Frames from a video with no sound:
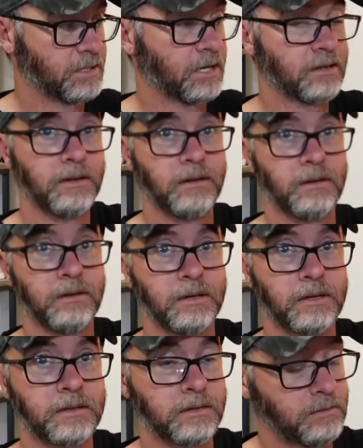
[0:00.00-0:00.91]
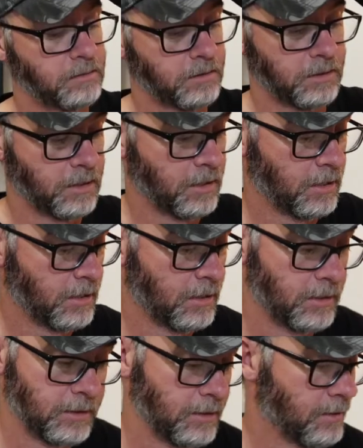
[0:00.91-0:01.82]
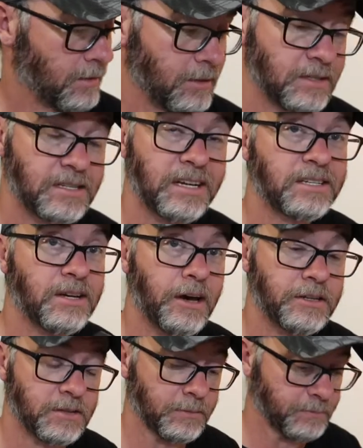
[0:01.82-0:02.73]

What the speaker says: got the little hook. This thing's awesome.